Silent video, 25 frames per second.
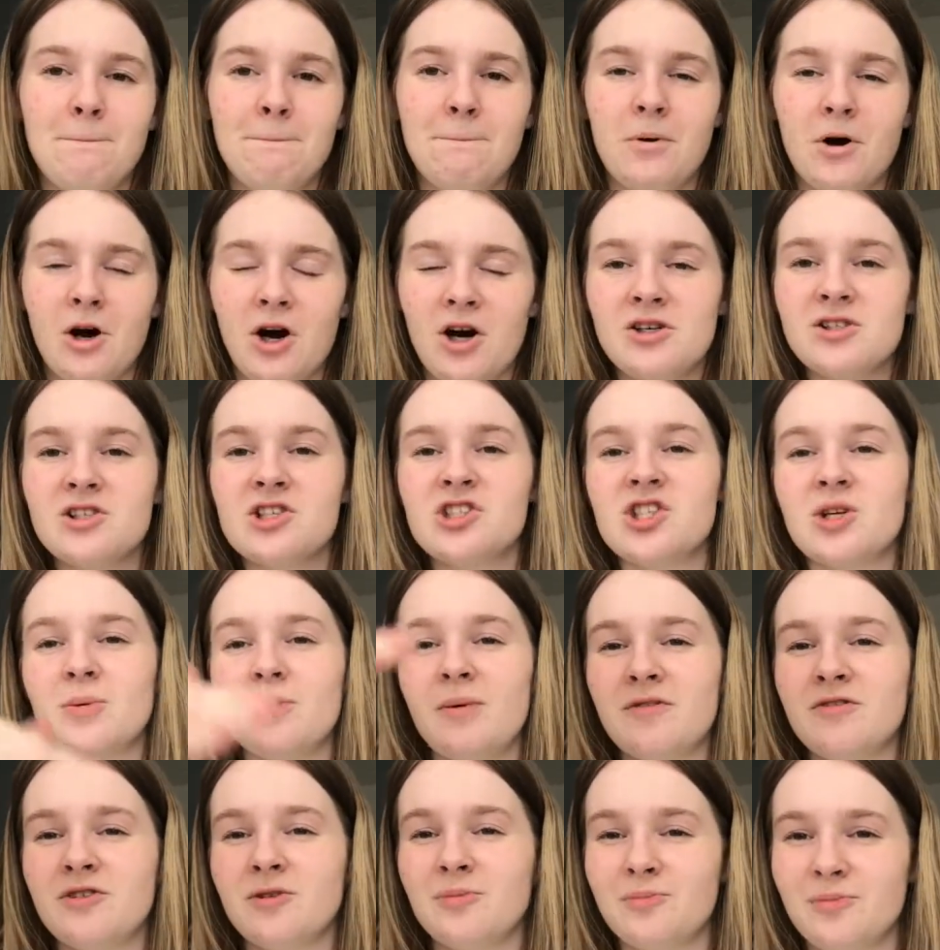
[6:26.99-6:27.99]
partnership
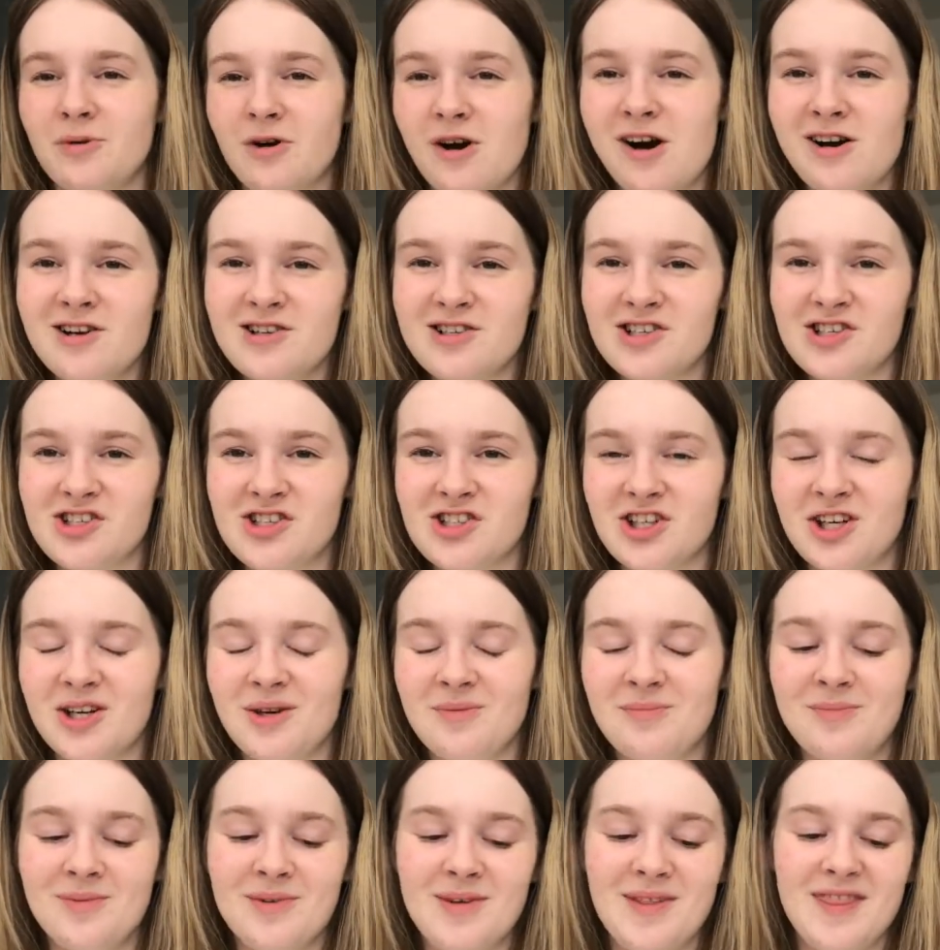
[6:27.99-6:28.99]
after
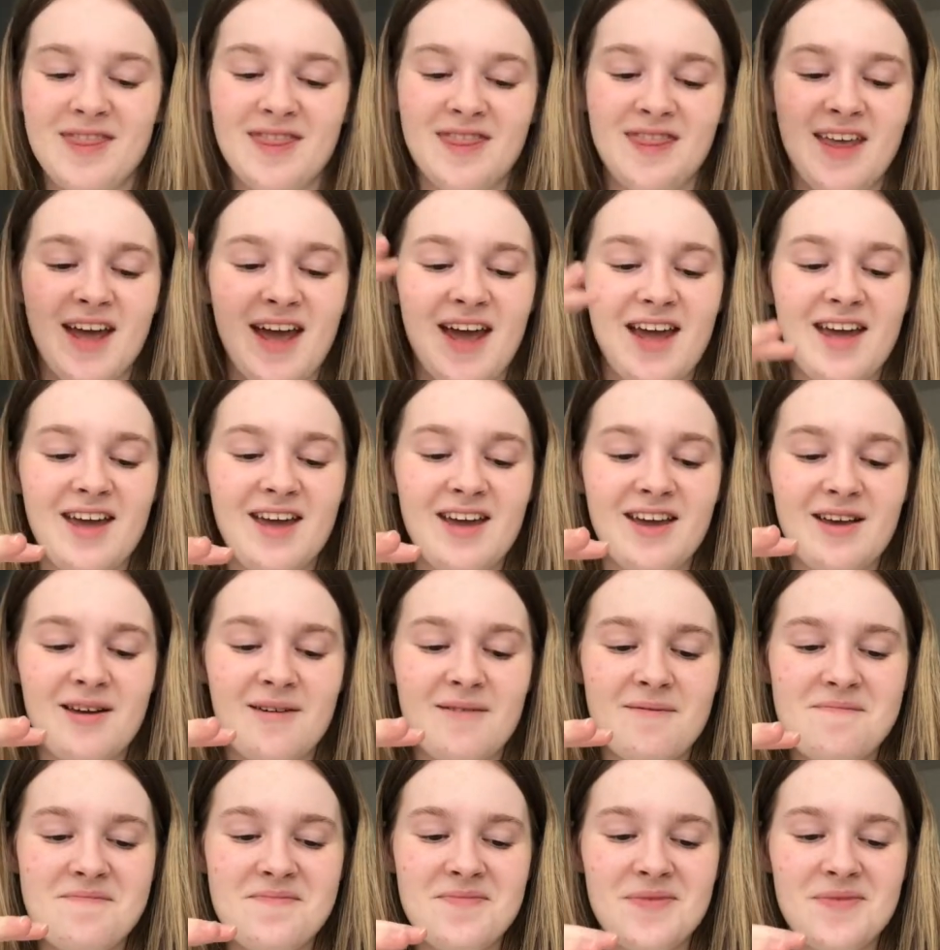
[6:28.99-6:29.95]
partnership, they